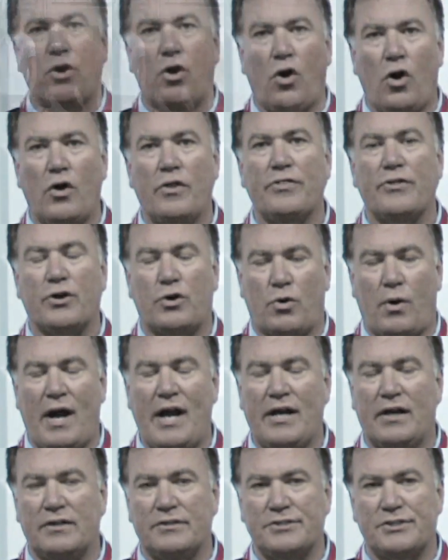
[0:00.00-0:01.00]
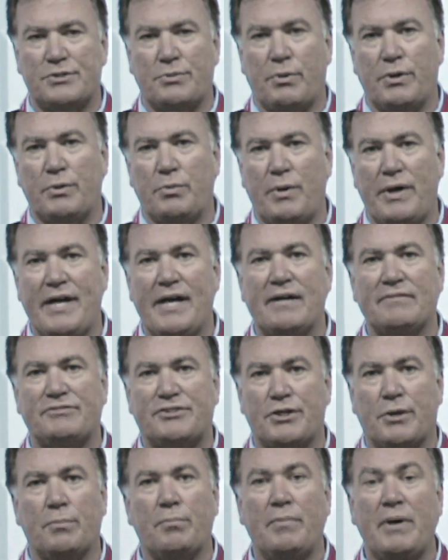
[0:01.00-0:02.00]
on the grounds when we have
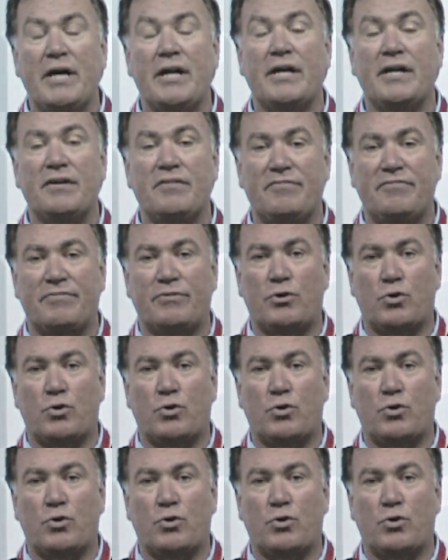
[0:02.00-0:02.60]
so many